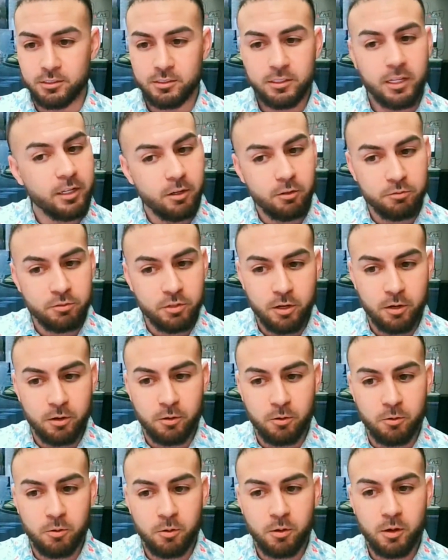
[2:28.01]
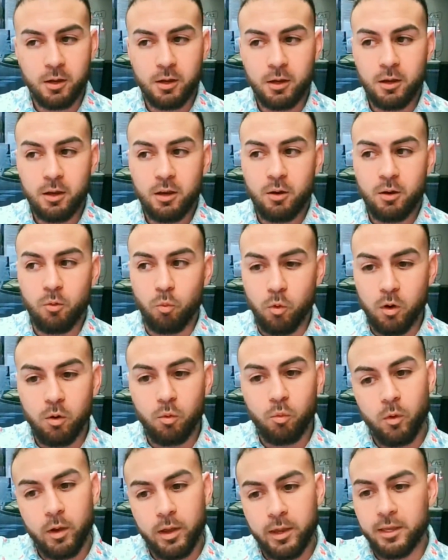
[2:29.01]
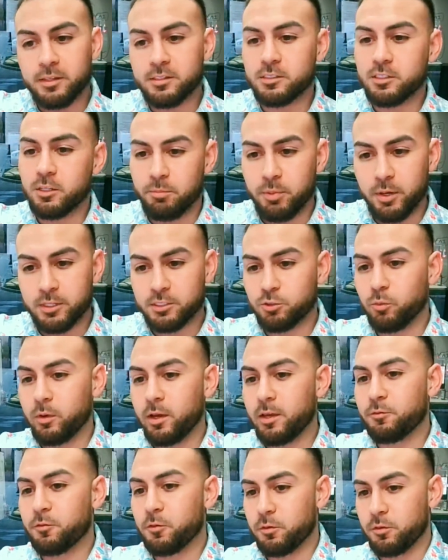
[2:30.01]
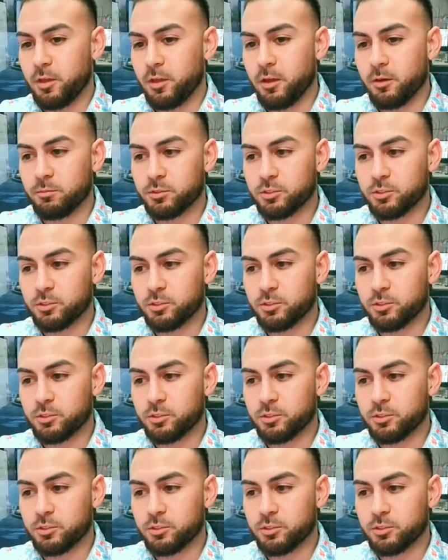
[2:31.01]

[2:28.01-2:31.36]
They don't know what way is the best way for them.